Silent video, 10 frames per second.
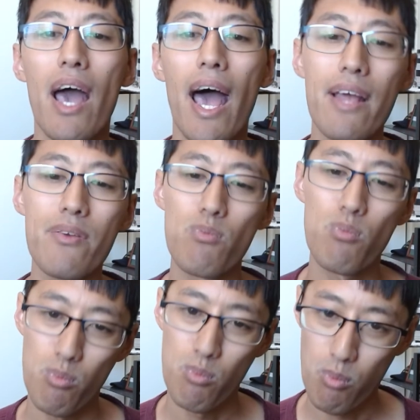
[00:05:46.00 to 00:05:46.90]
And
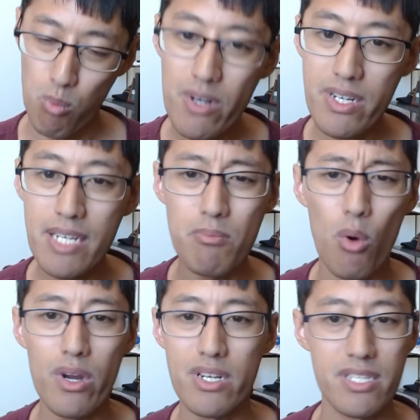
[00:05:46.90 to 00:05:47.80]
we'll get
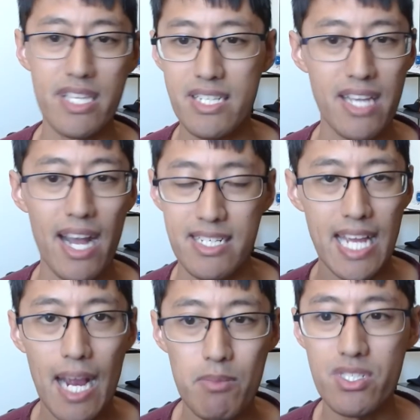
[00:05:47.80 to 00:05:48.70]
more into the exact
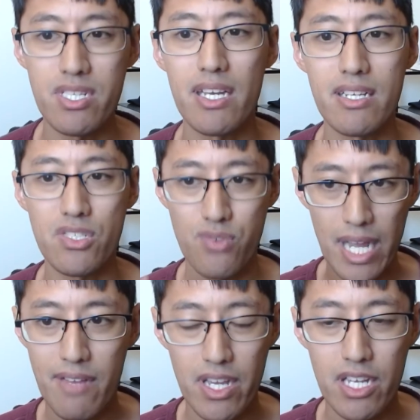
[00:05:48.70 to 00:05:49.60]
camera settings for
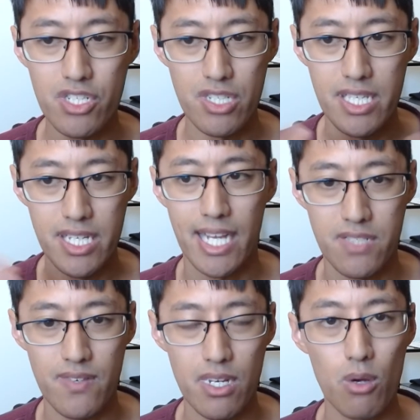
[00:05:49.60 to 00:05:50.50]
aviation in the next
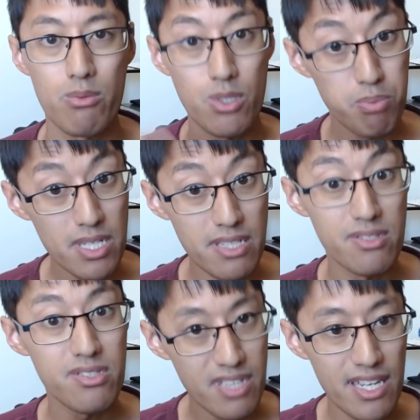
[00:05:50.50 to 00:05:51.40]
video, so please
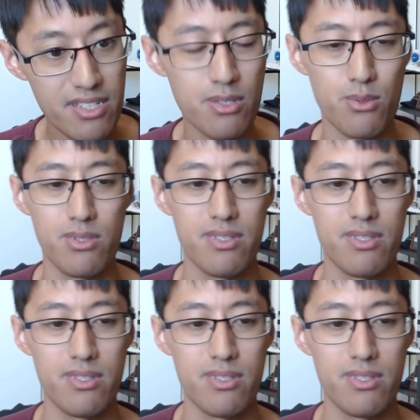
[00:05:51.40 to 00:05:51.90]
stay tuned.